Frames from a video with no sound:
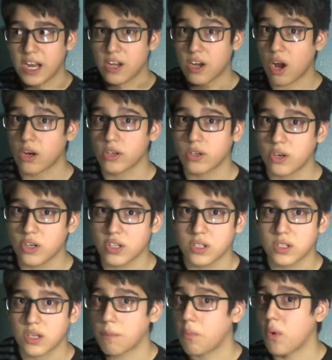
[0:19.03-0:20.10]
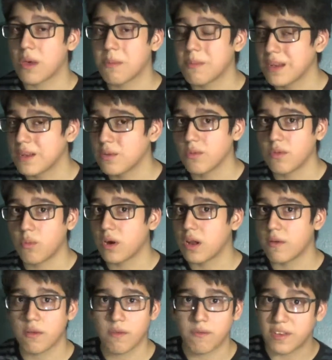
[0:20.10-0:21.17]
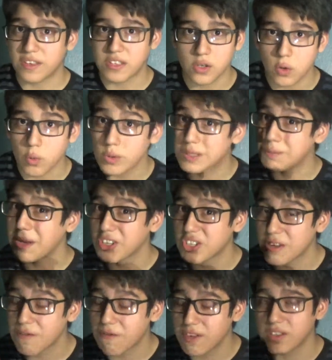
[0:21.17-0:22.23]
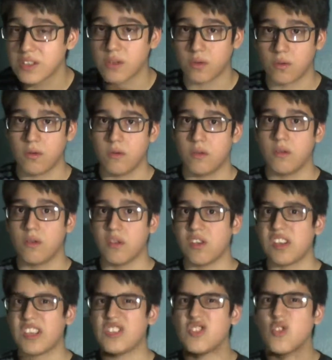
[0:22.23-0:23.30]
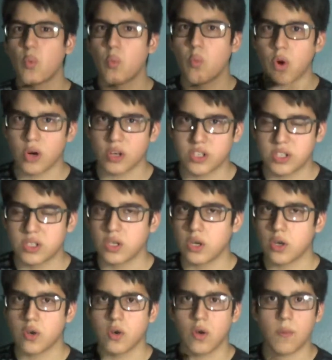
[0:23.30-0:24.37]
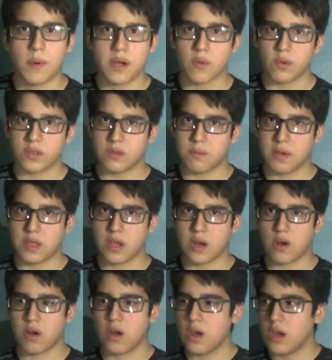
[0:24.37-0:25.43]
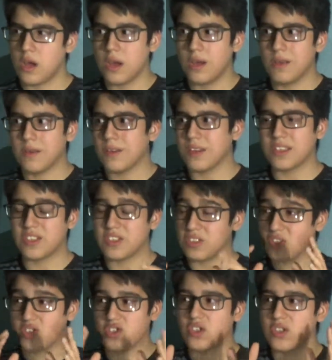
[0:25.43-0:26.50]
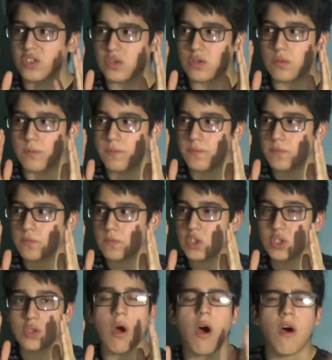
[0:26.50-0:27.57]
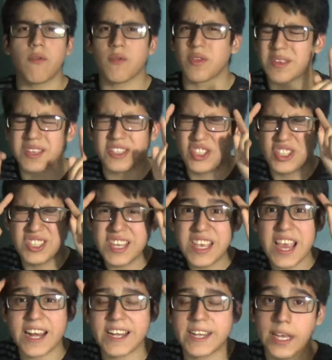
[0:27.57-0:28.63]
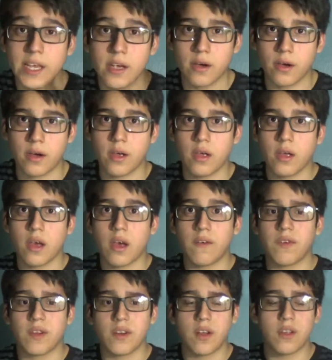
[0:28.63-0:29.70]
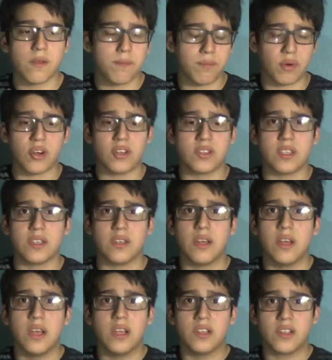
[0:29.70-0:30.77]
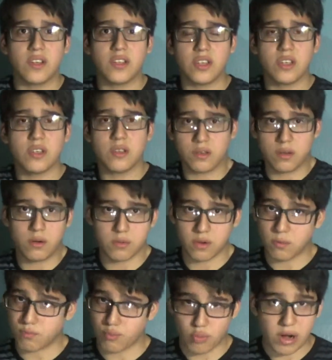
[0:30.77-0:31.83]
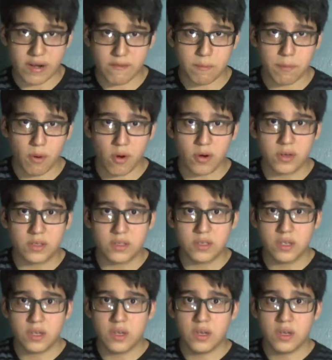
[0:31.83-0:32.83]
Doctor's appointment, whatever, physical, especially physical, is the worst. Nobody wants to be there. It's just awful. Just the idea of another person touching, your private parts,